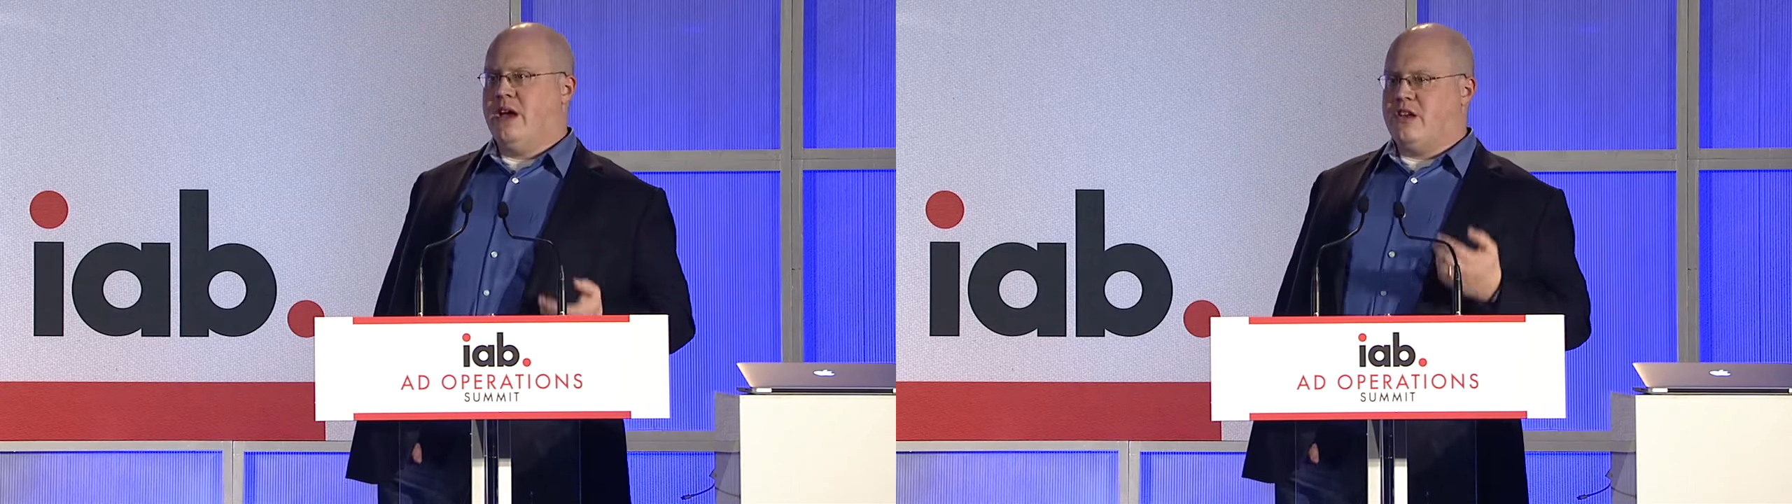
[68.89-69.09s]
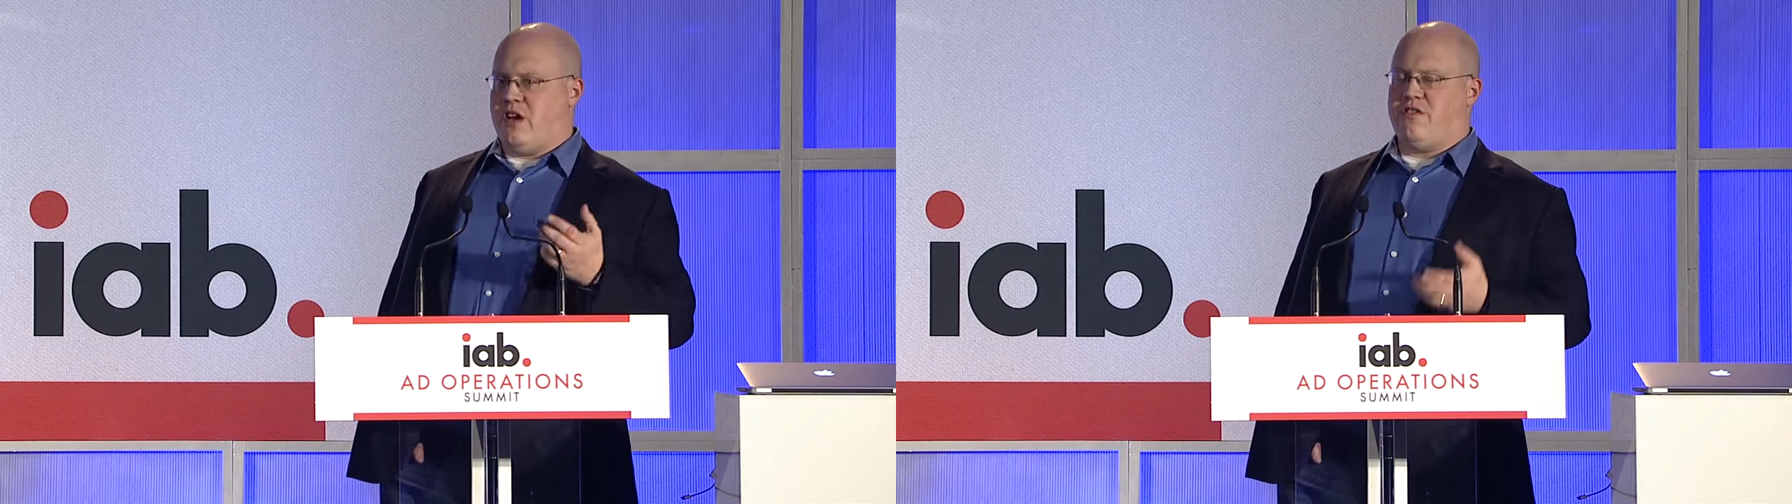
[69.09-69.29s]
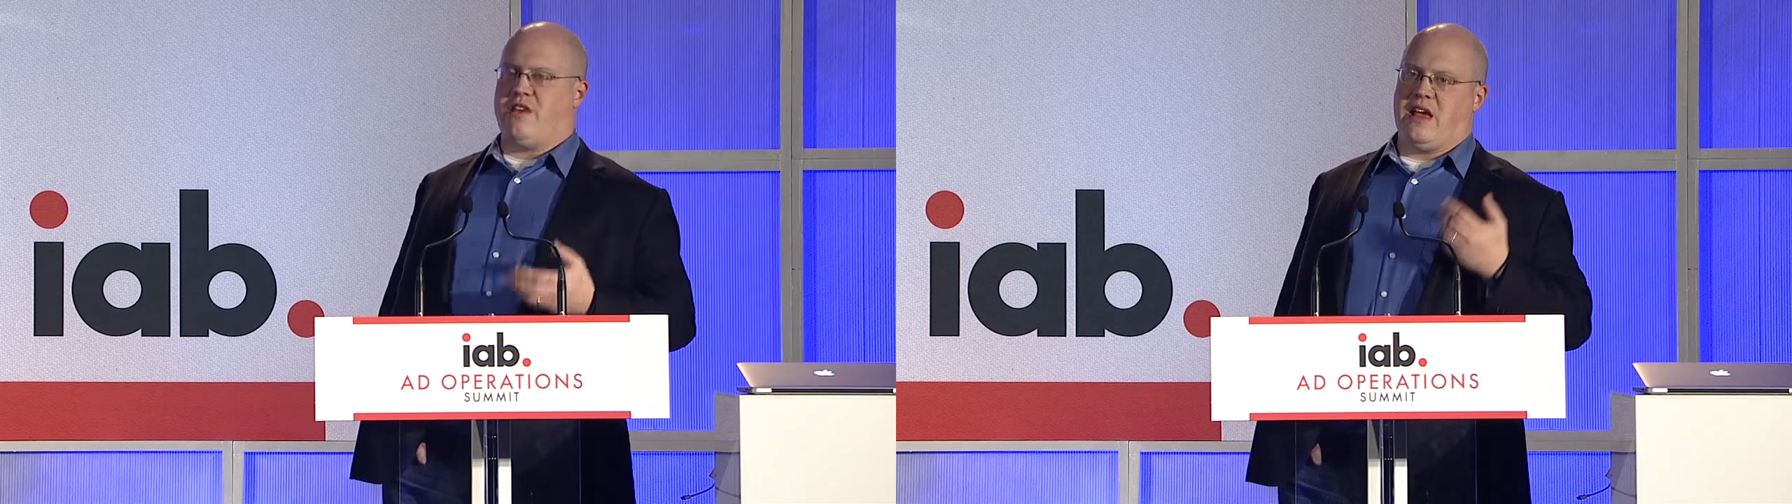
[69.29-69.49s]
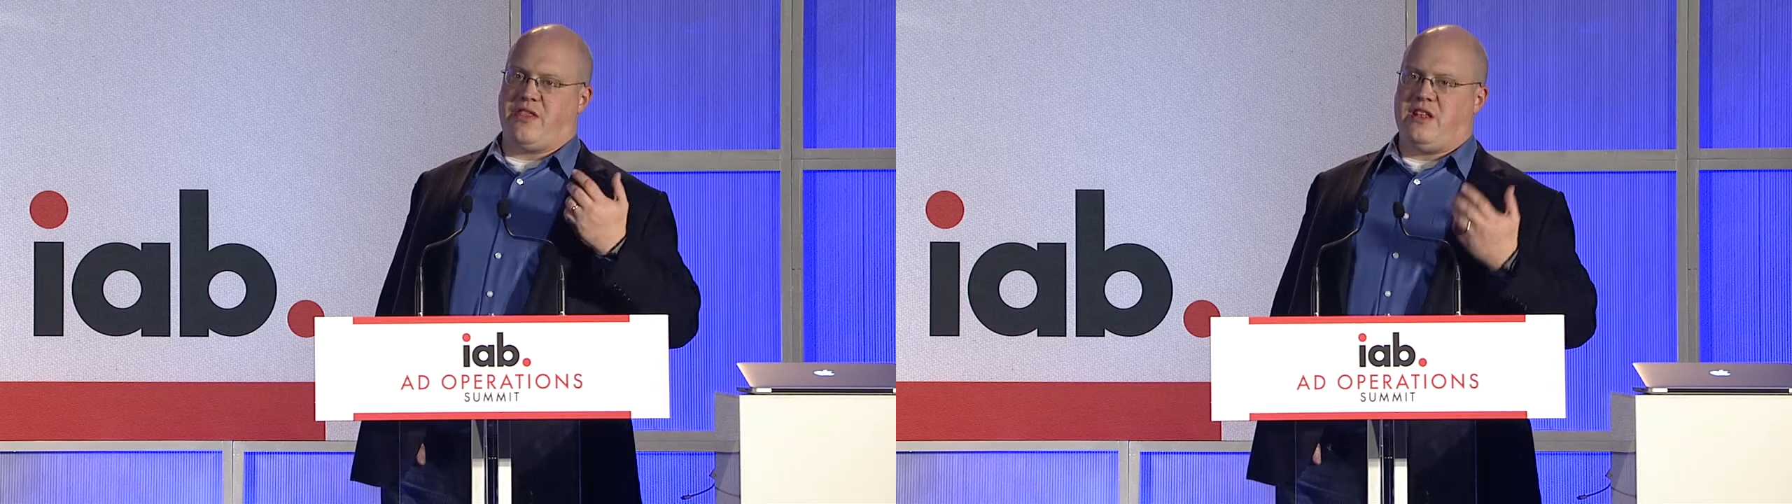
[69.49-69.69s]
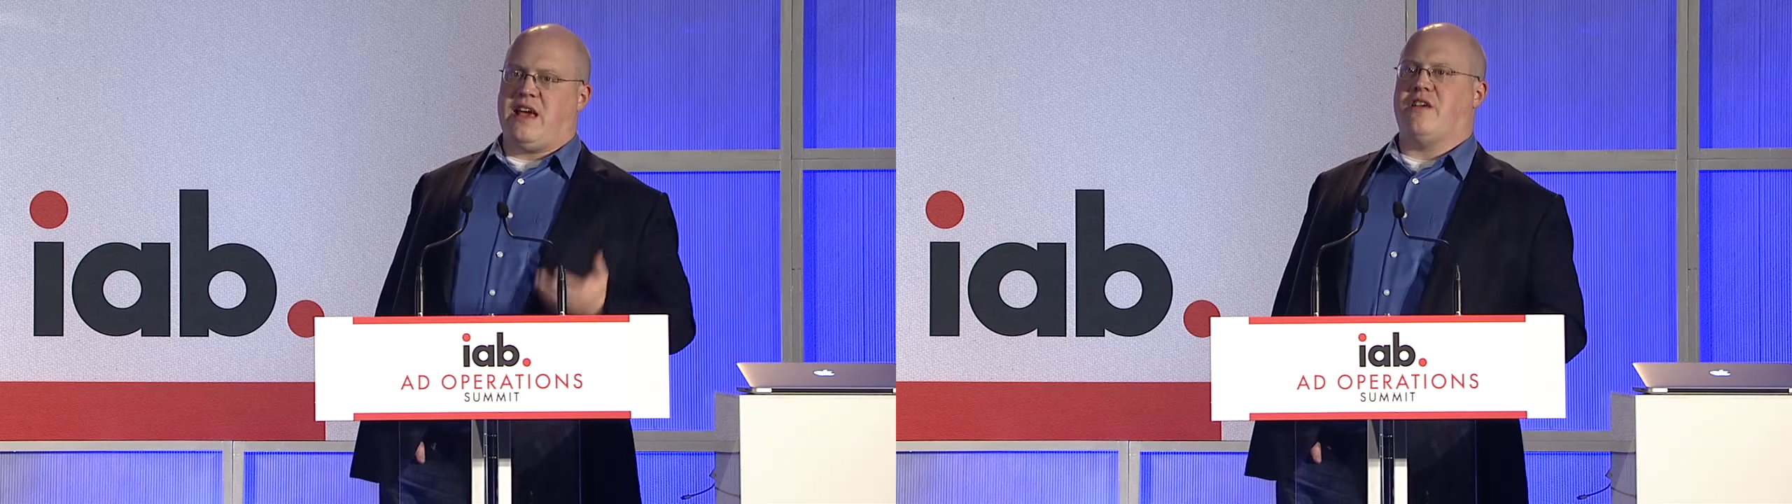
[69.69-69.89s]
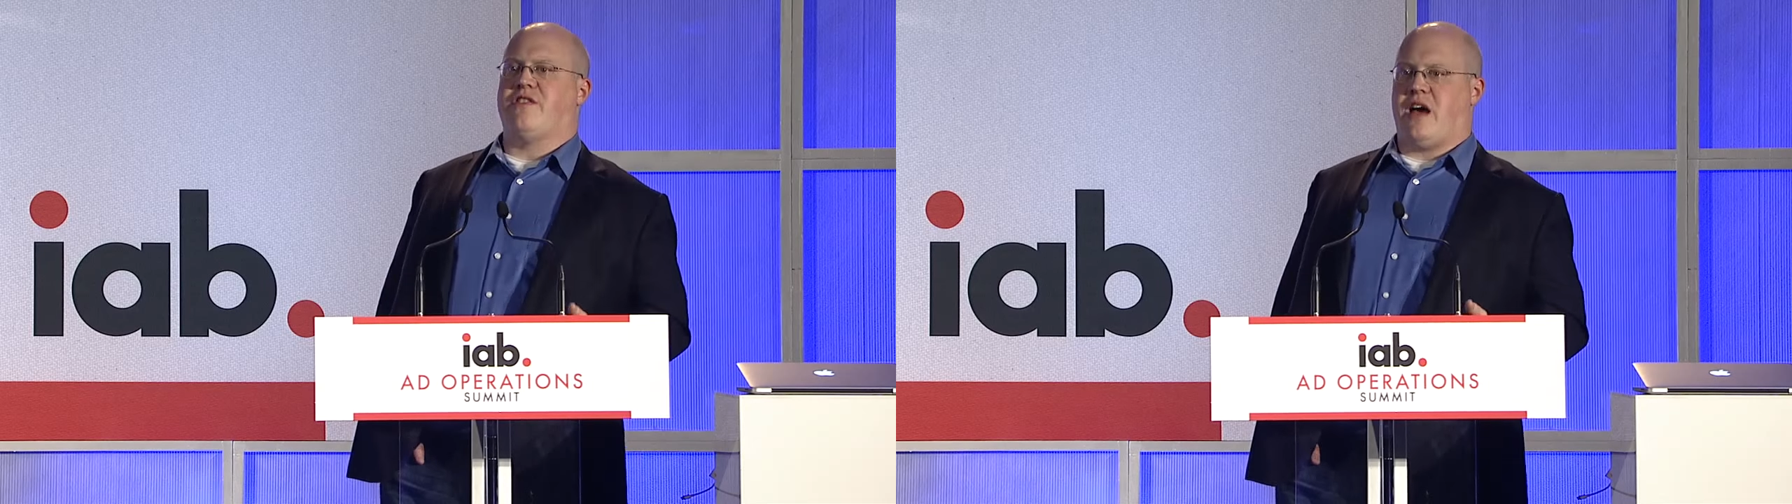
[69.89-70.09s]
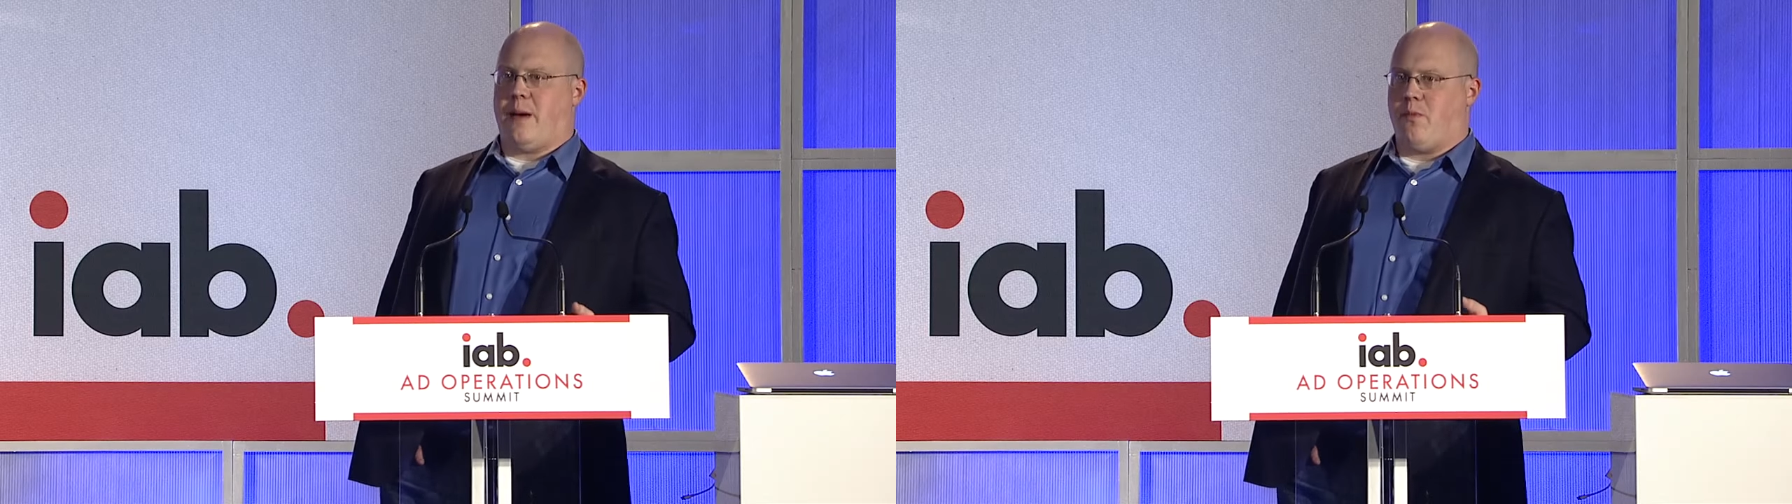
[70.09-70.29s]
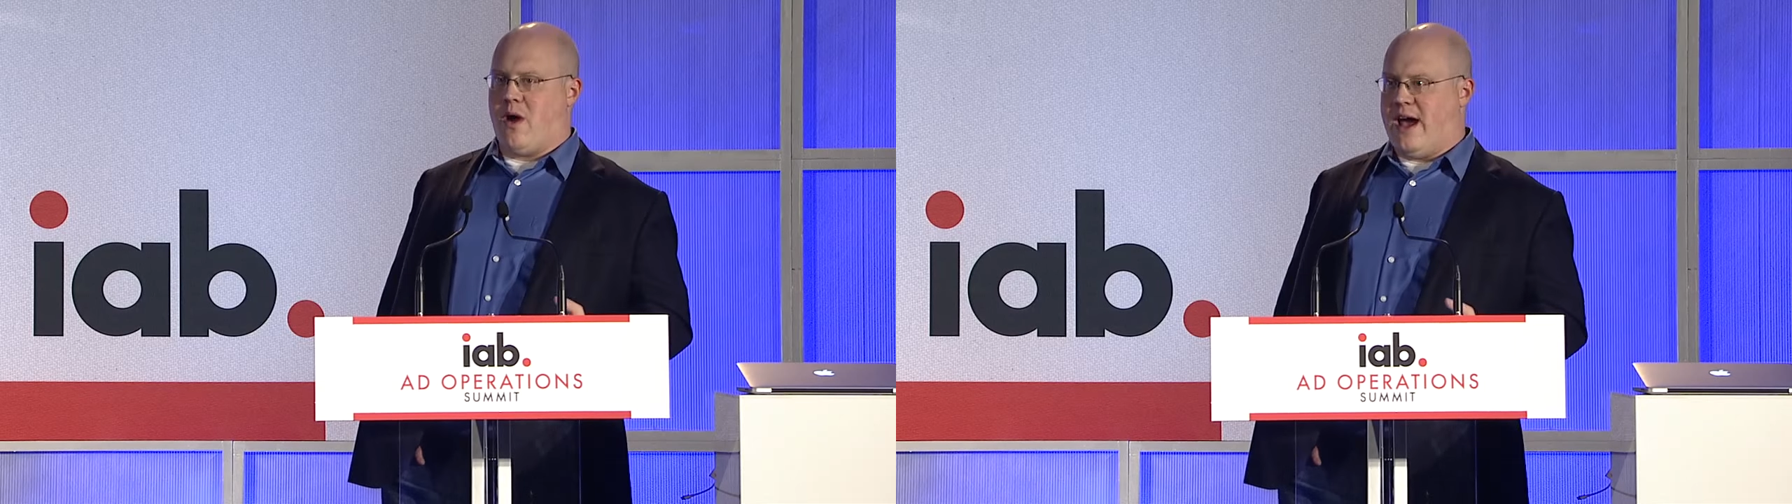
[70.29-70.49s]
just like the
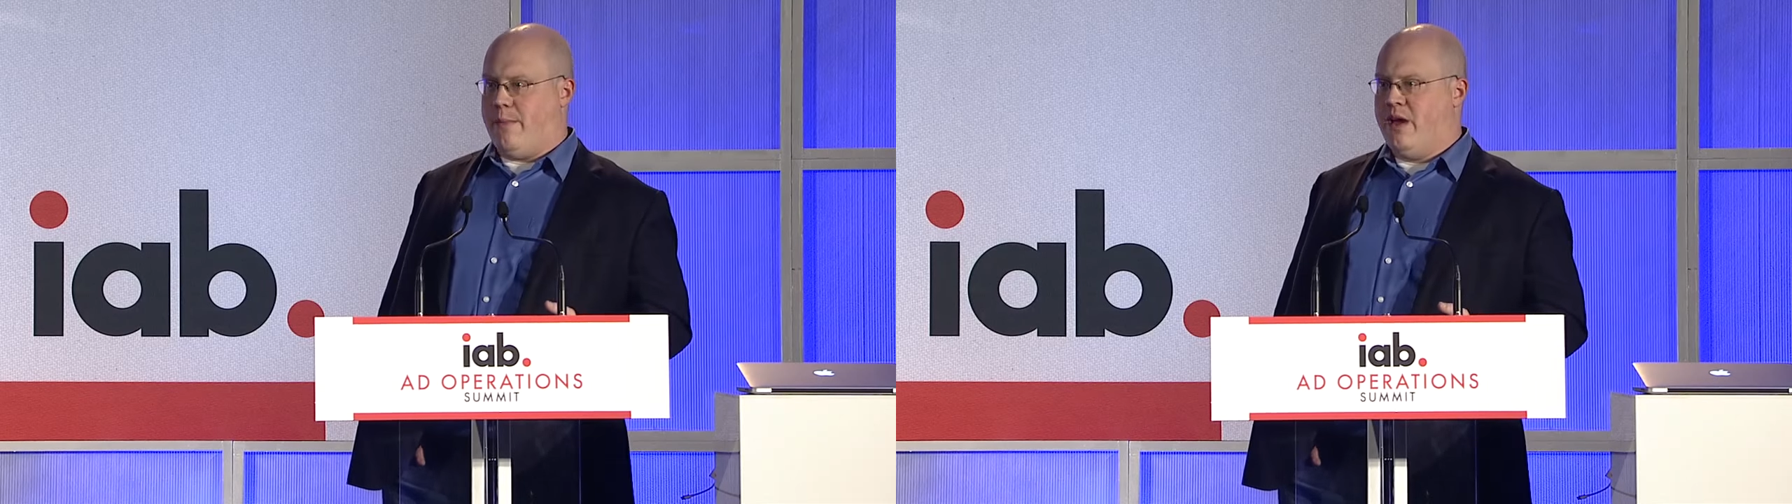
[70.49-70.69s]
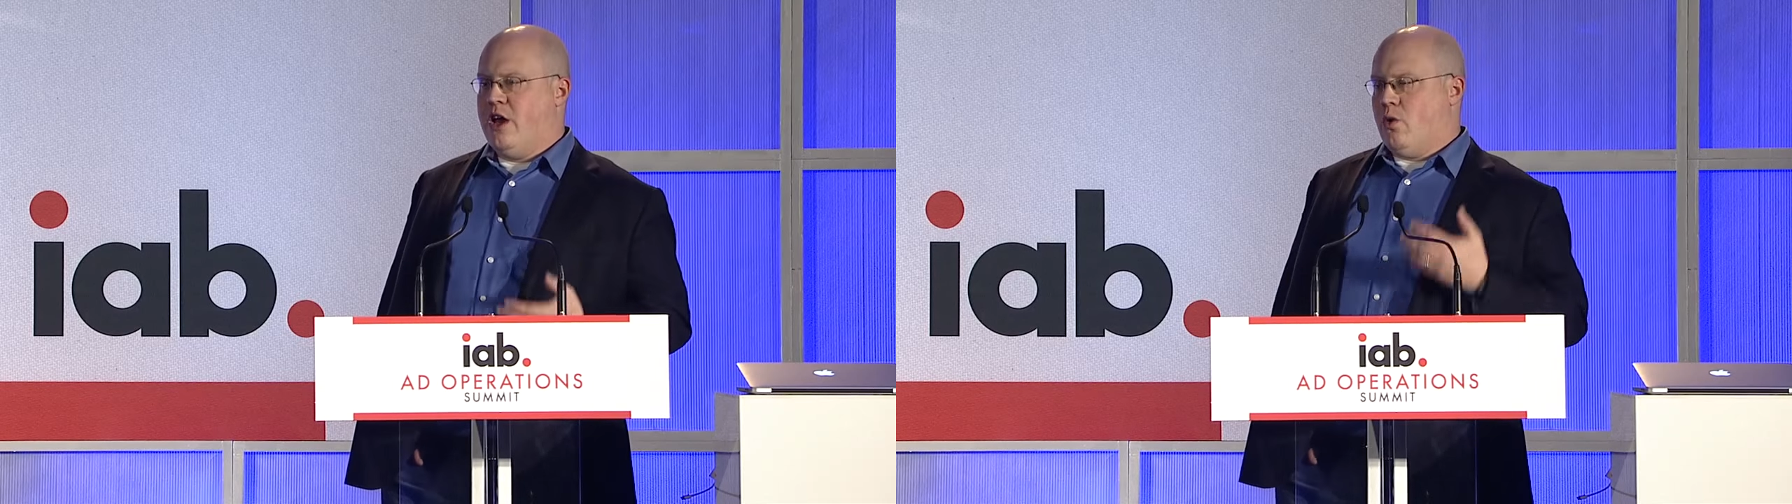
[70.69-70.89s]
desktop web,